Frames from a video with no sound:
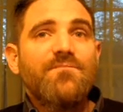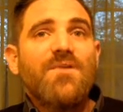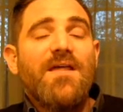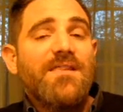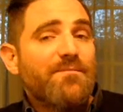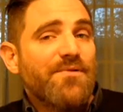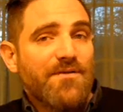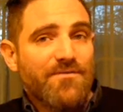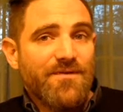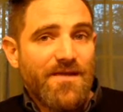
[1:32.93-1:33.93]
and then play
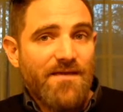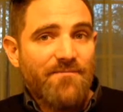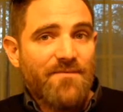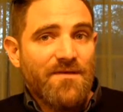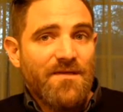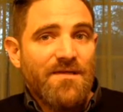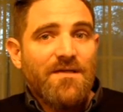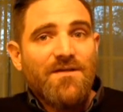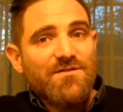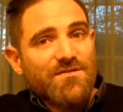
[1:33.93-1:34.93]
through the game.
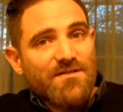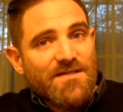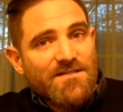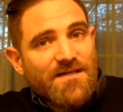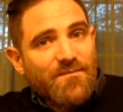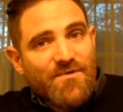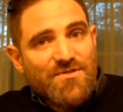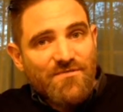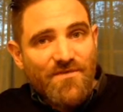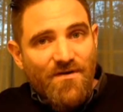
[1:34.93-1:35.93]
So they set a
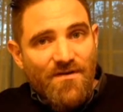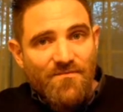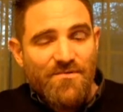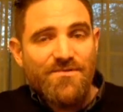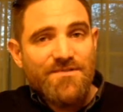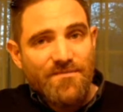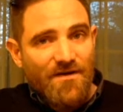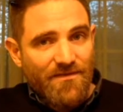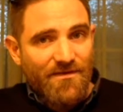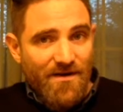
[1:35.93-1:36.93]
bunch of variables
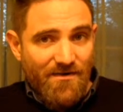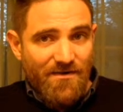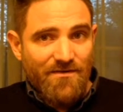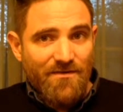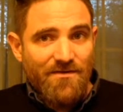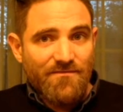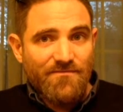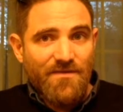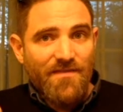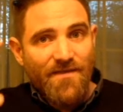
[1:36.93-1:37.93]
about their character,
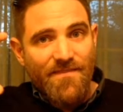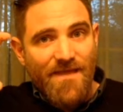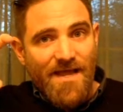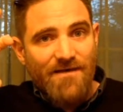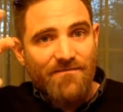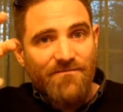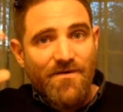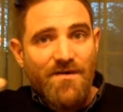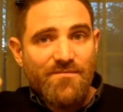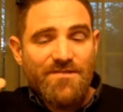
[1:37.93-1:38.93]
and then that
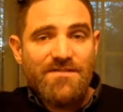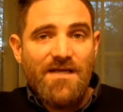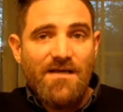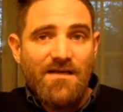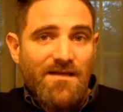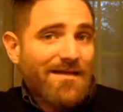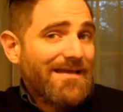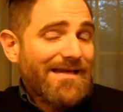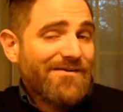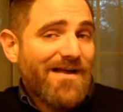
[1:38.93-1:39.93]
variable set
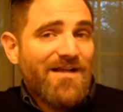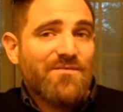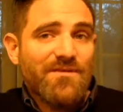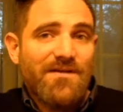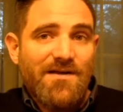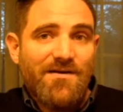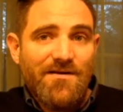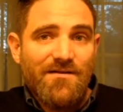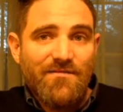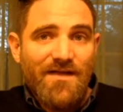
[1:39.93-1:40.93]
interacts with the
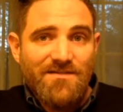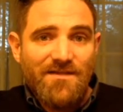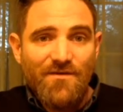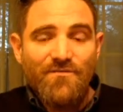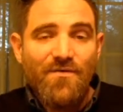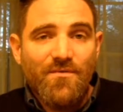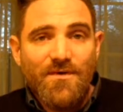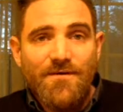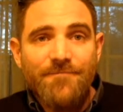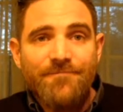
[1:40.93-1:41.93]
narrative as they go forward.